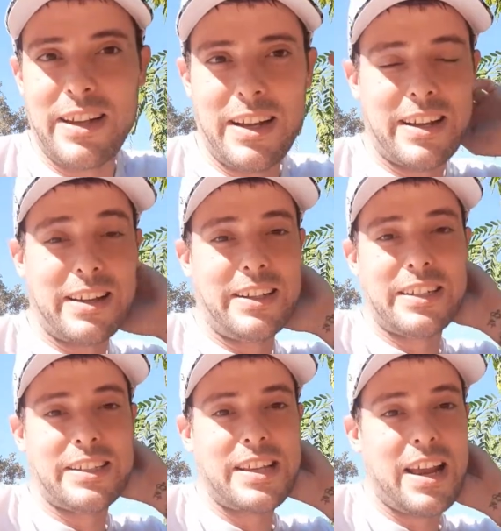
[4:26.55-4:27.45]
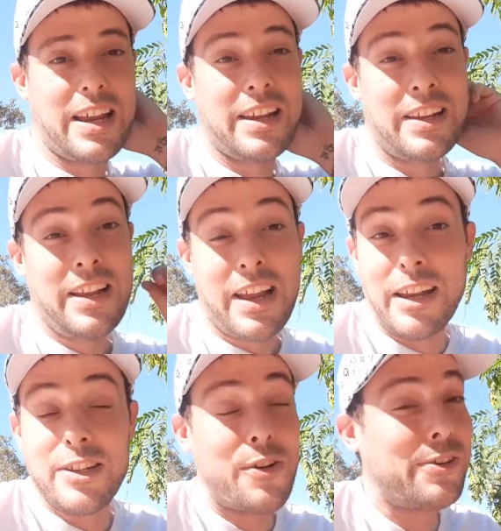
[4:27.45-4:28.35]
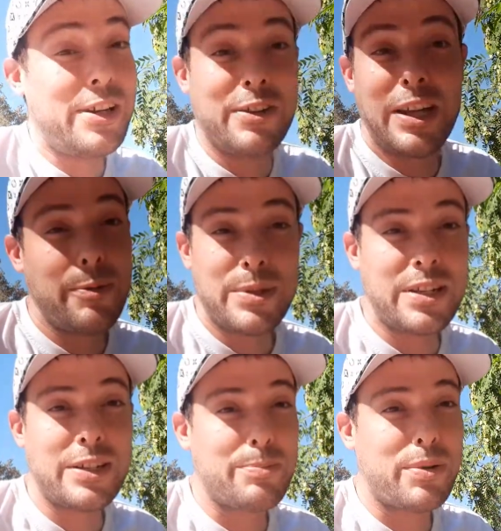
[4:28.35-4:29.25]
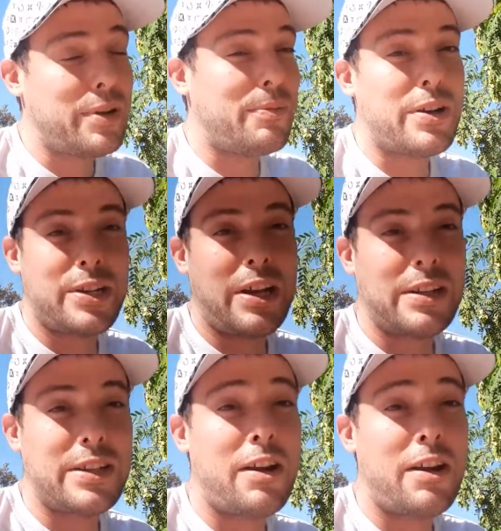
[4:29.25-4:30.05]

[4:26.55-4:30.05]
Uh, you say Antonio Gibson is pretty much it.